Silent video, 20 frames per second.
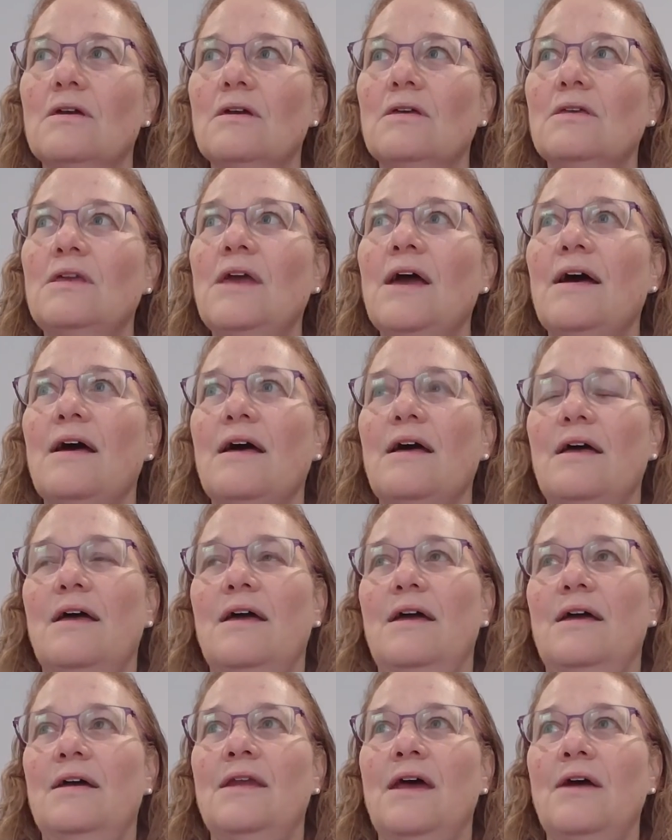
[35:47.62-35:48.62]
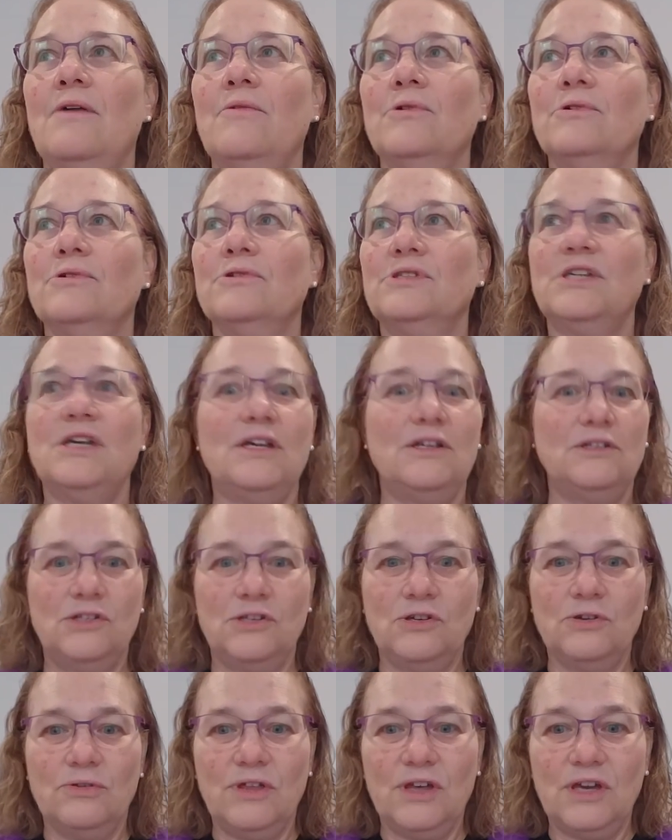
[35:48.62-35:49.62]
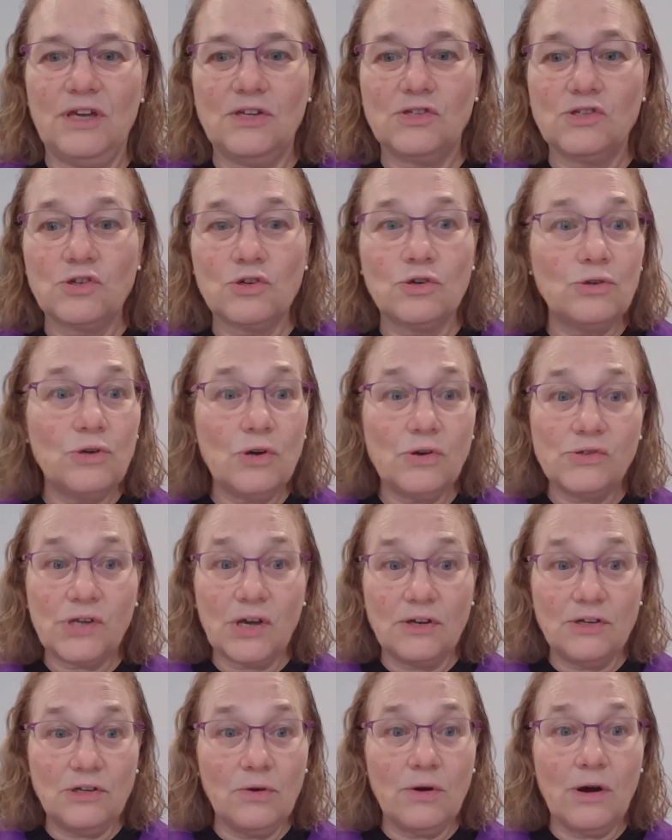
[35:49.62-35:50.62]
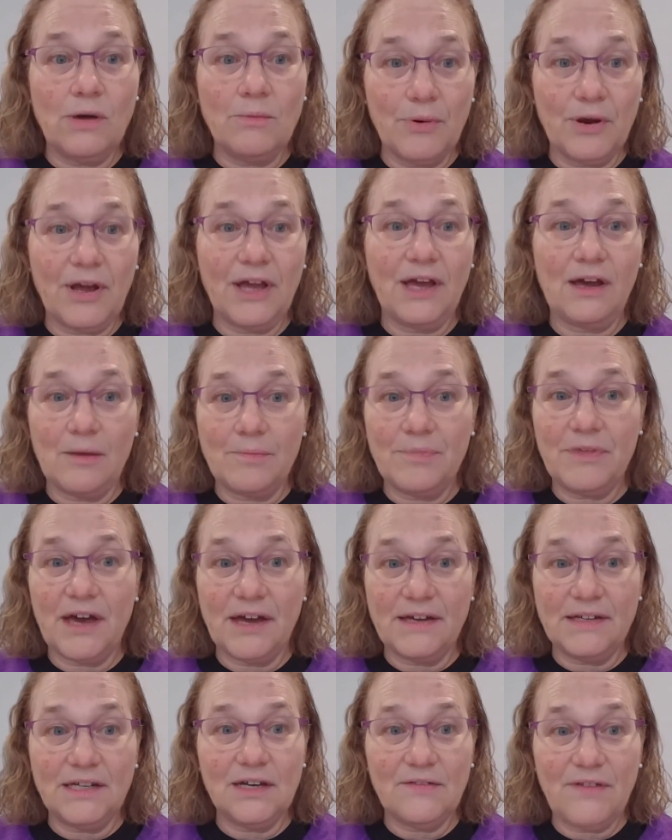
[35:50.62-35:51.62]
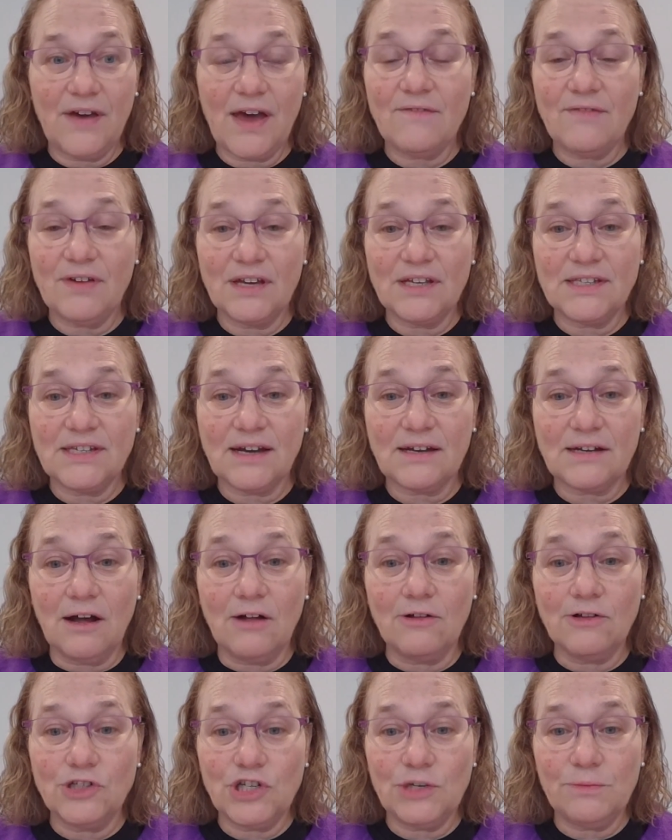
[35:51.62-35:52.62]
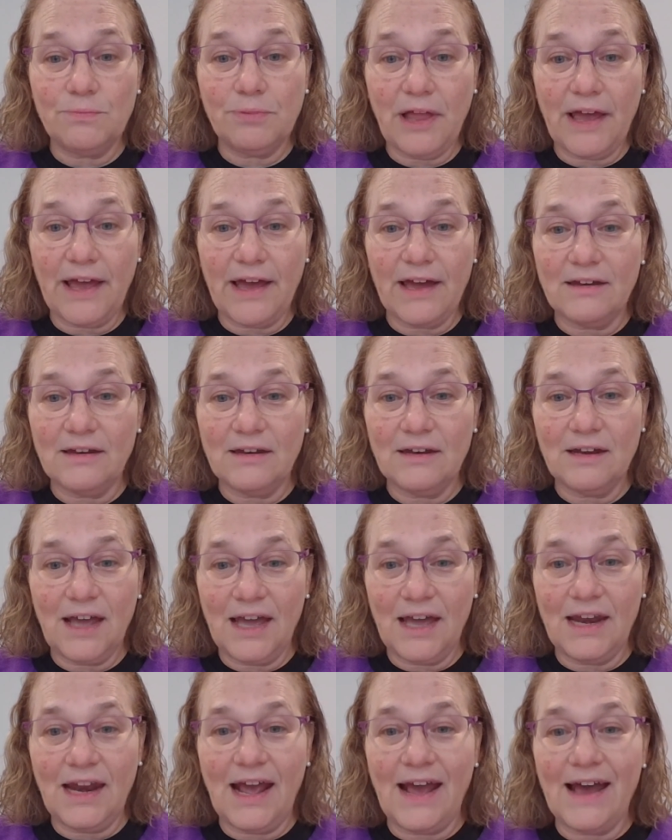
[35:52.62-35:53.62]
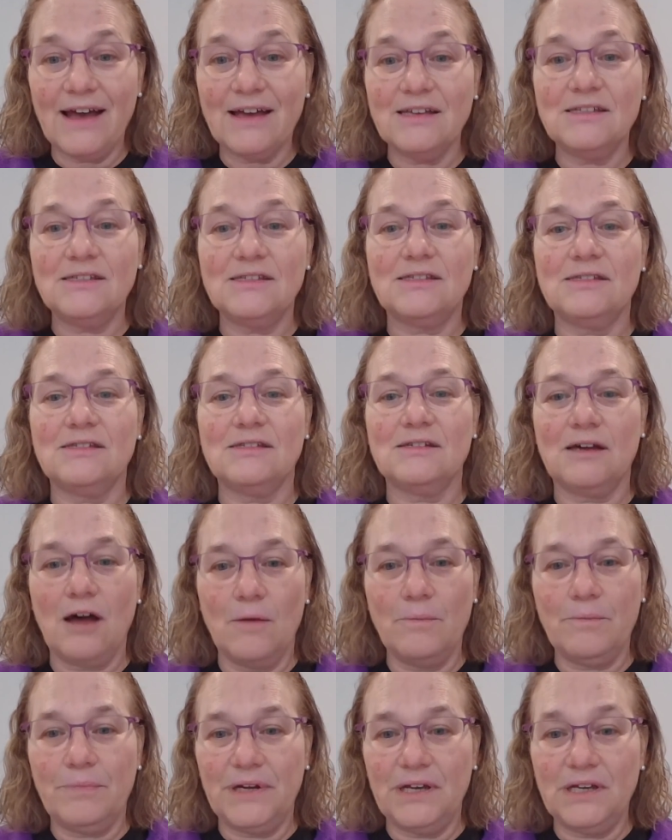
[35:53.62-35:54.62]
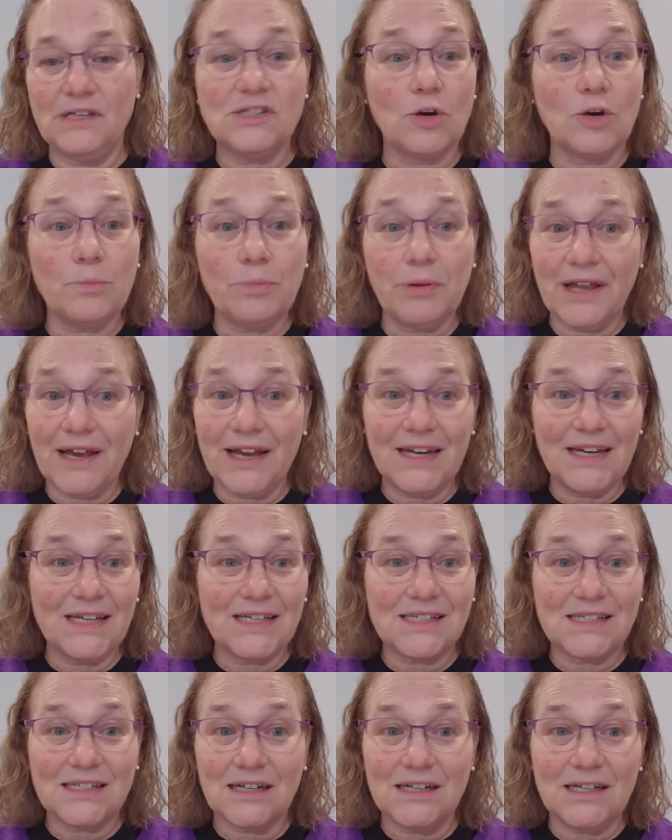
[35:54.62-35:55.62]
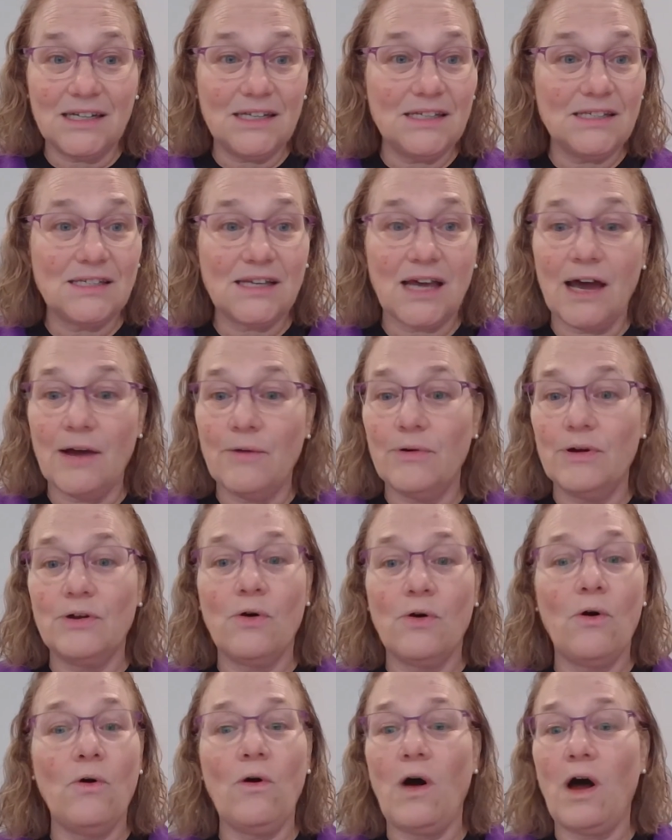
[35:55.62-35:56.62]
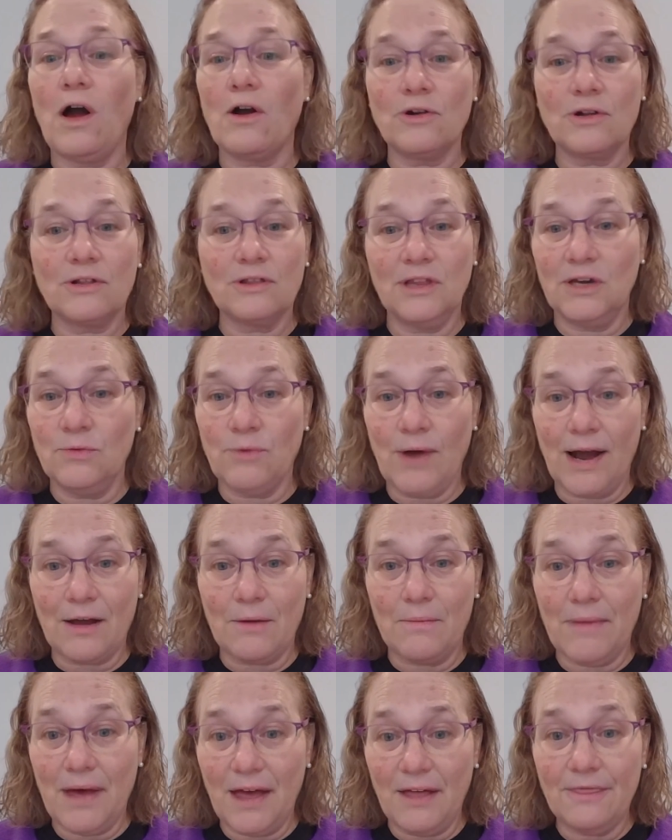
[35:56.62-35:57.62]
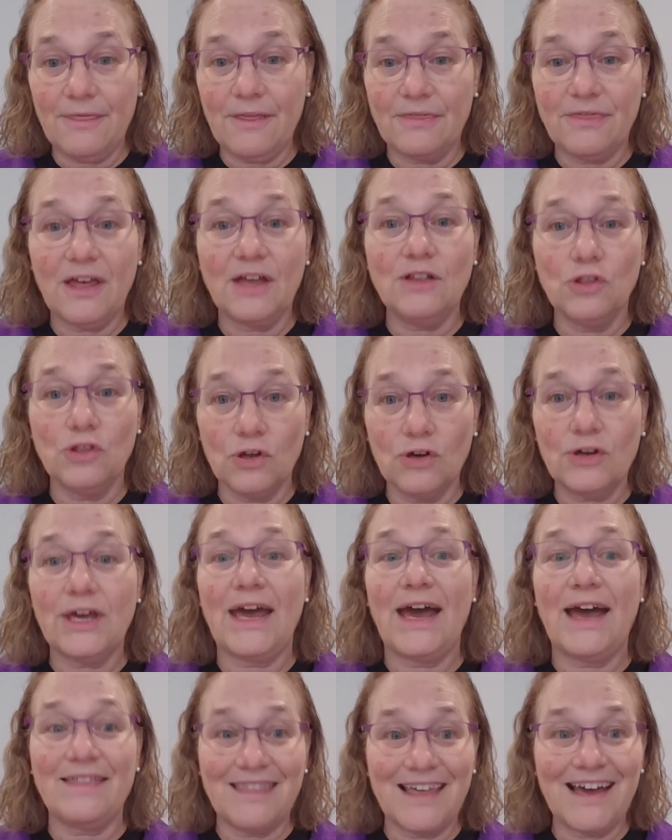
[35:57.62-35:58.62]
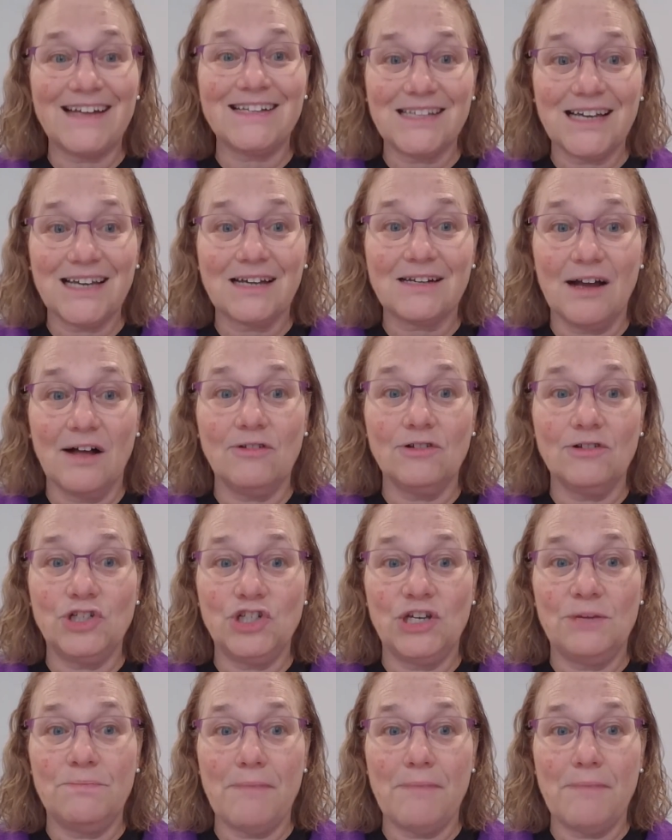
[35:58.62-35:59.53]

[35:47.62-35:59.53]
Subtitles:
Yeah, and I will say two things. Kudos on you on bringing up the idea of having a technology plan. And as companies are planning studies, I would wholeheartedly recommend that they look at that technology